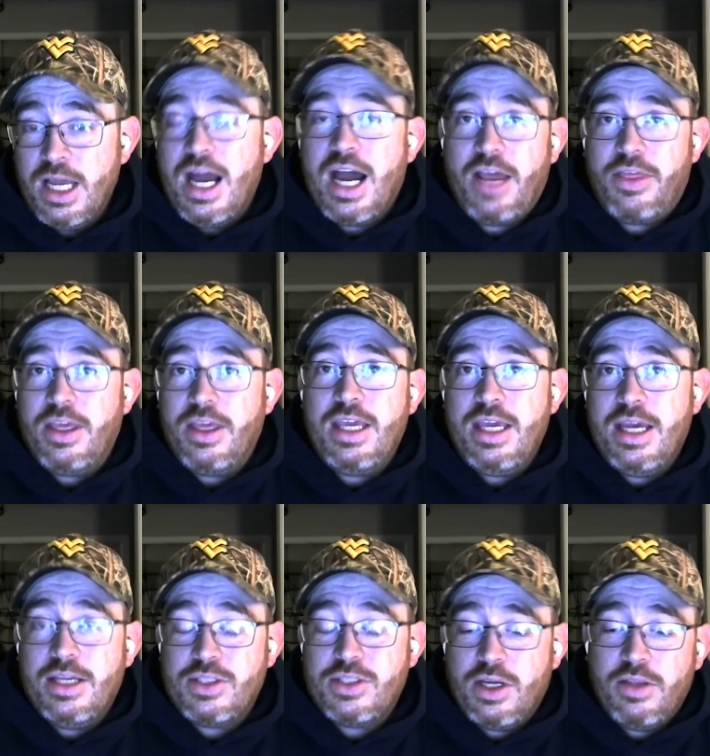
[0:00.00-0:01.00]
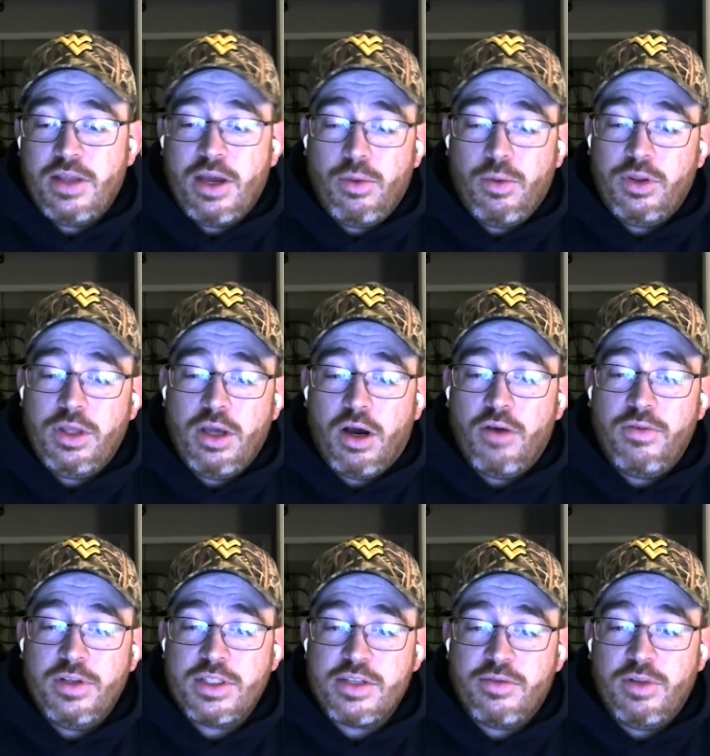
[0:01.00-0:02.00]
I think he has done that with the
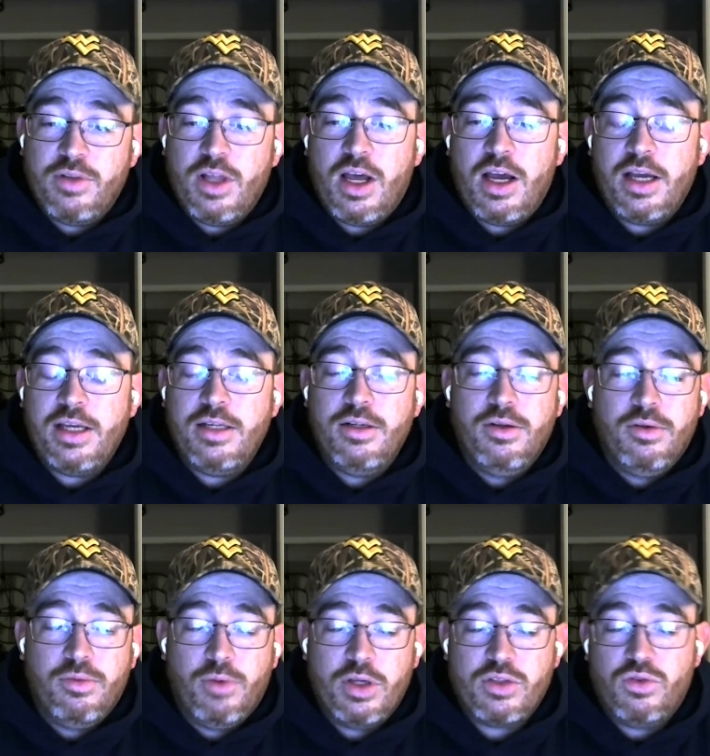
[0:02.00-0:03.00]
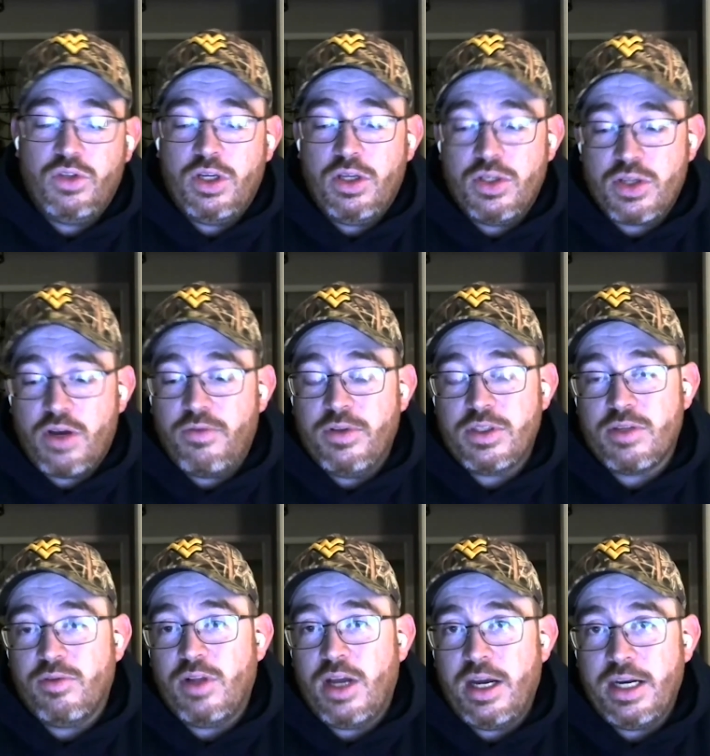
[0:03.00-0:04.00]
offensive line. West Virginia's offensive
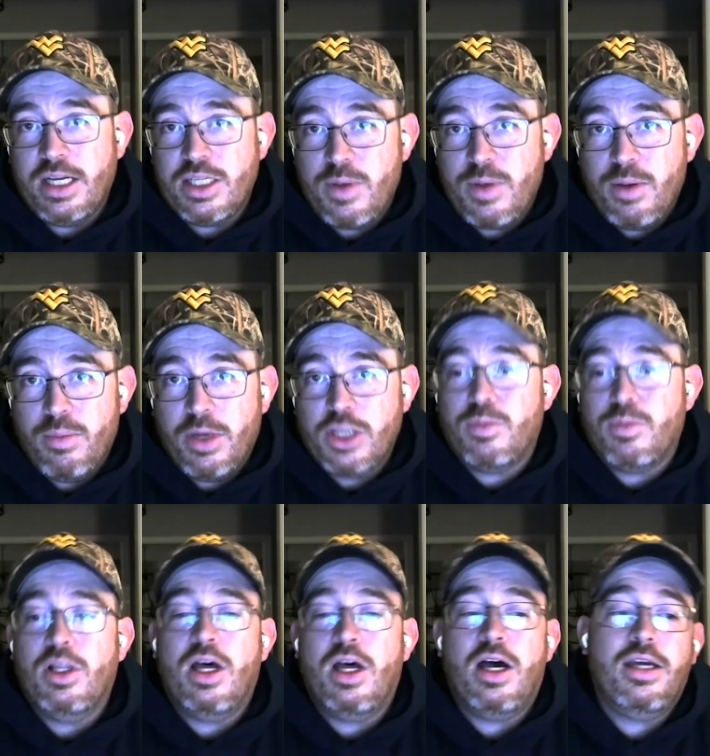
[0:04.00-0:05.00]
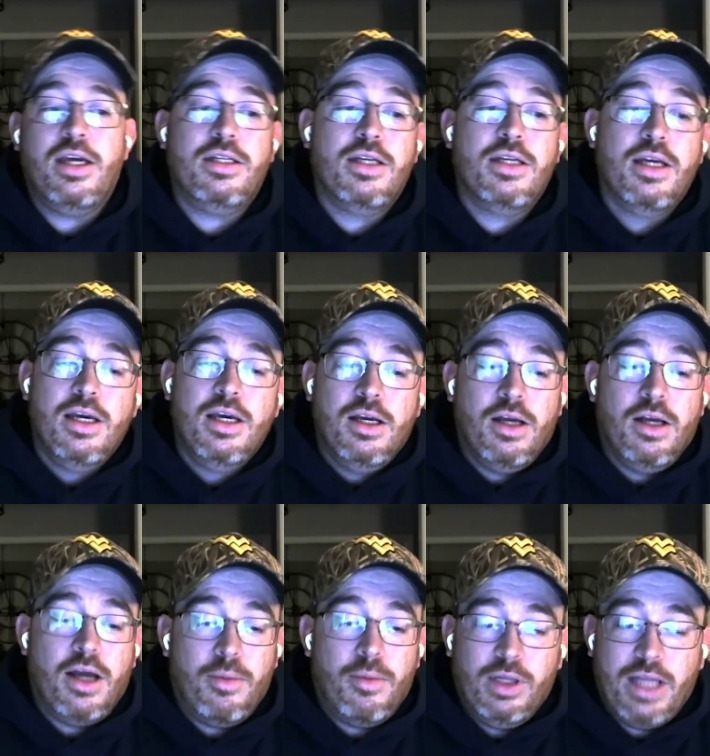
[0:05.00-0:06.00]
line has been much maligned.
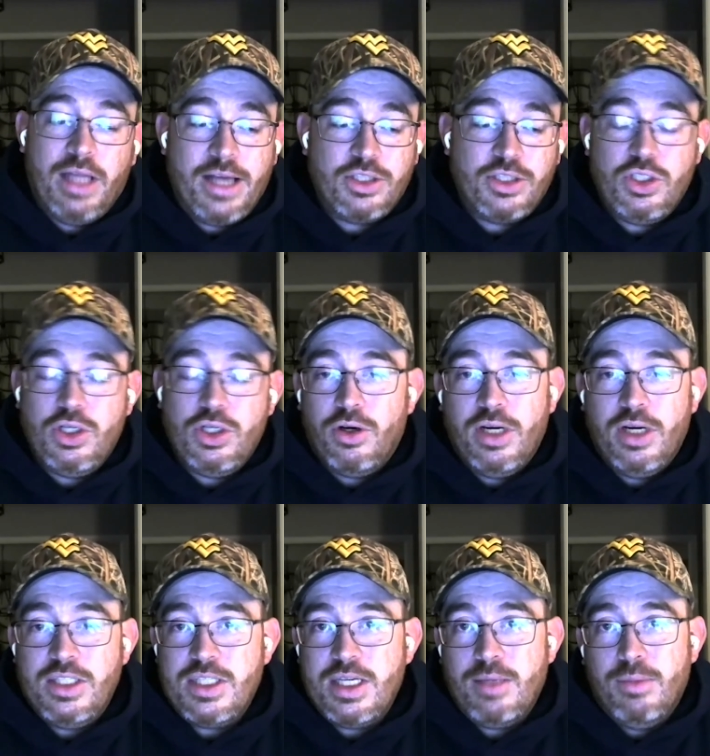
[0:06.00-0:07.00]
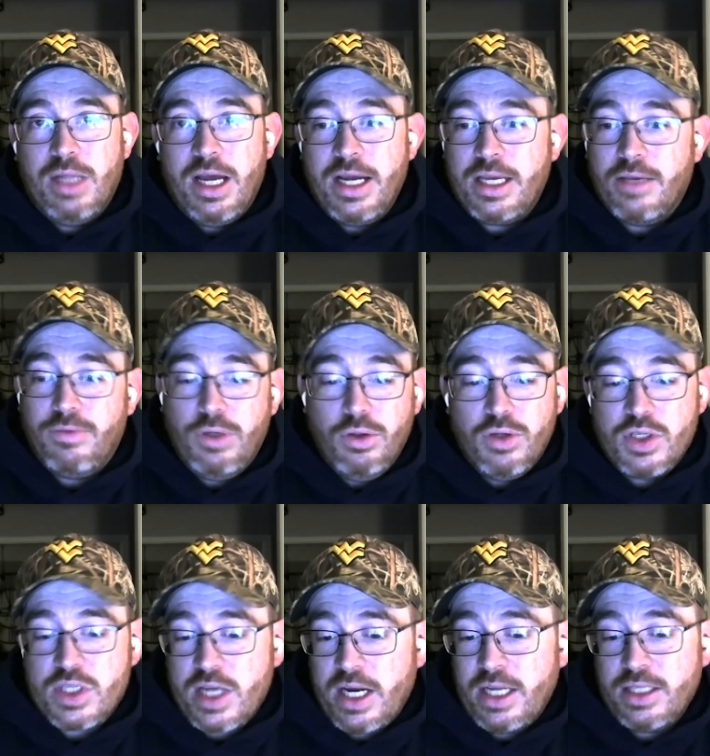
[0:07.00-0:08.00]
Um, last year, it seemed like if you
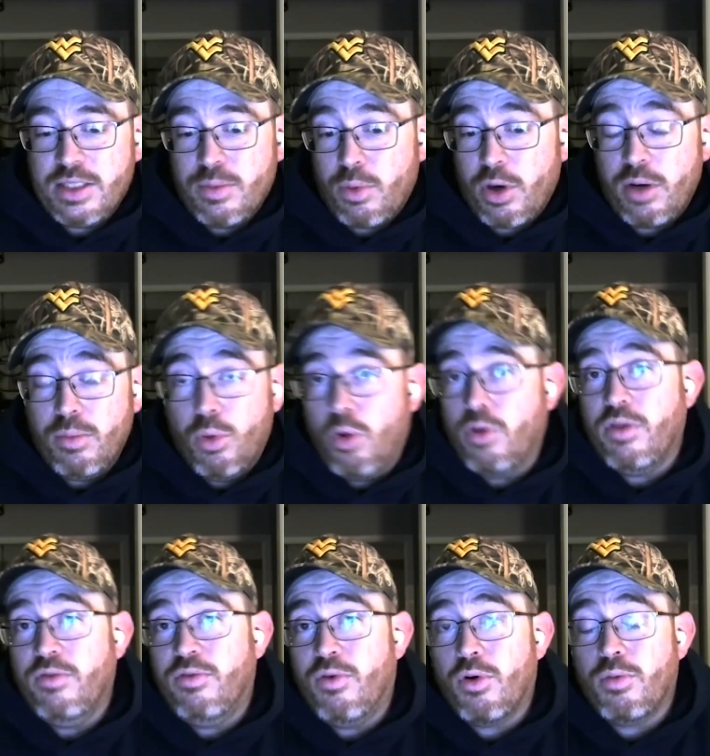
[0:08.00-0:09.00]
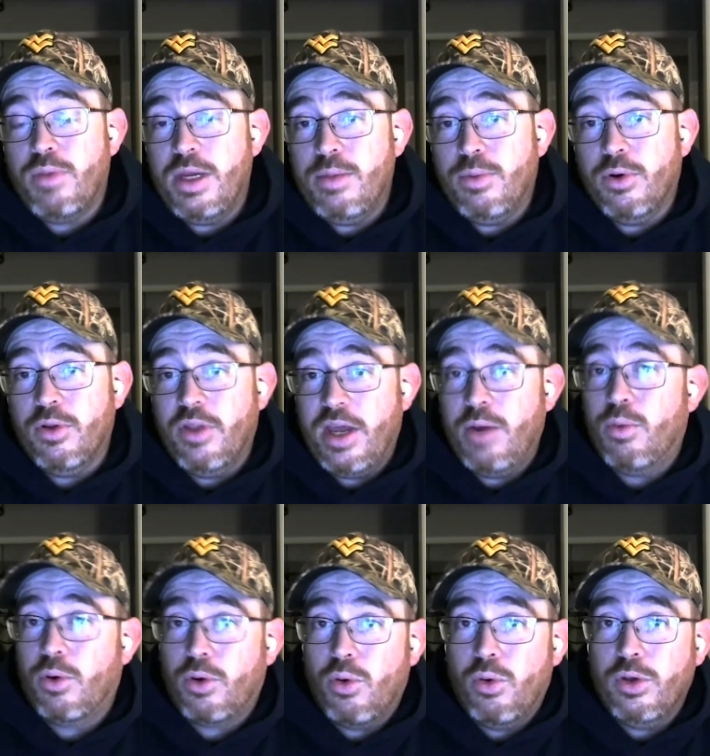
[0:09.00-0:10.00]
decided to bring more than four people, they were
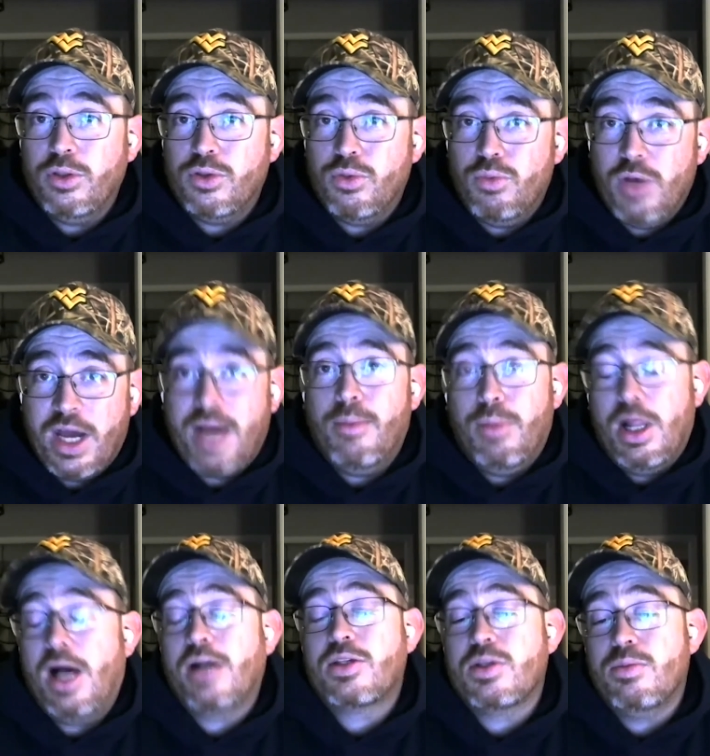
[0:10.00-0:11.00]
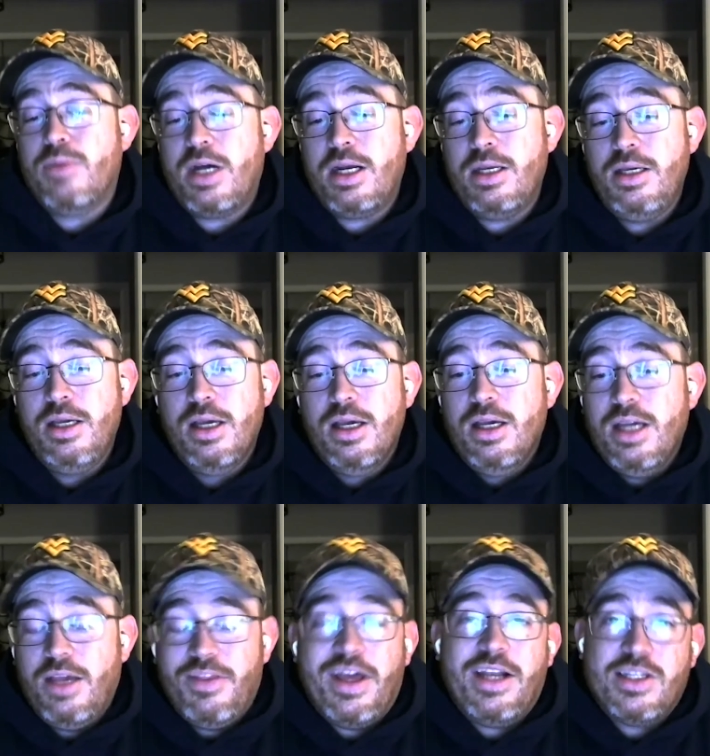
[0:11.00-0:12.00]
going to not block somebody,
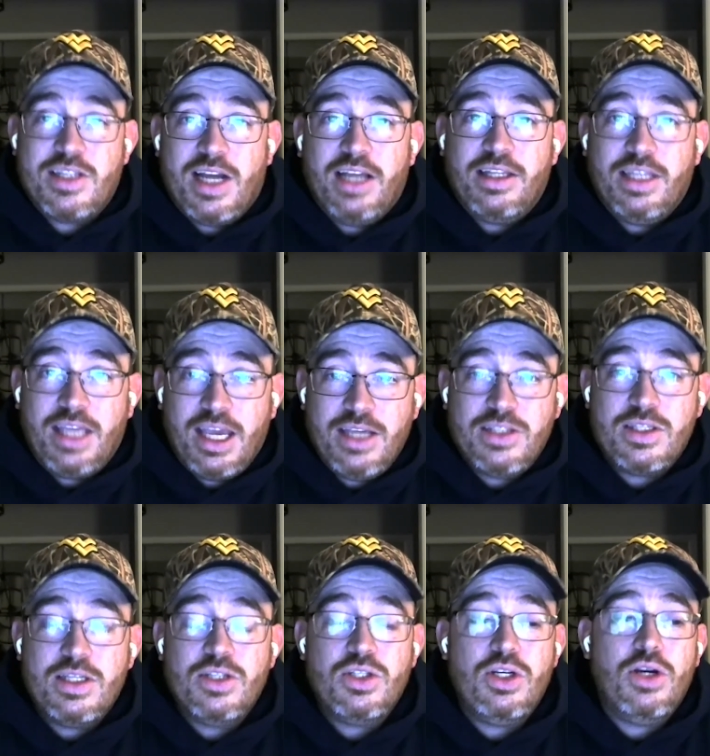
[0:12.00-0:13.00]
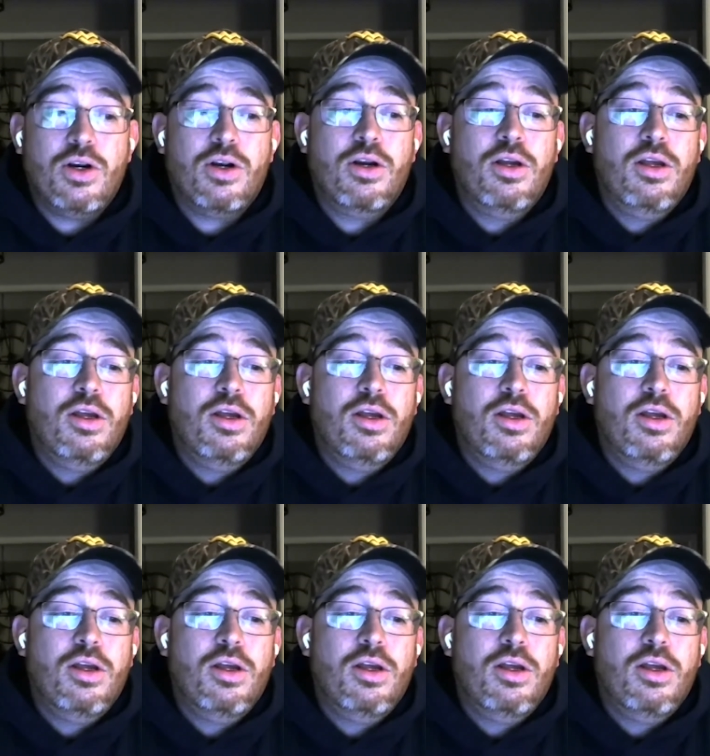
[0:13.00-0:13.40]
and that is not the case this year.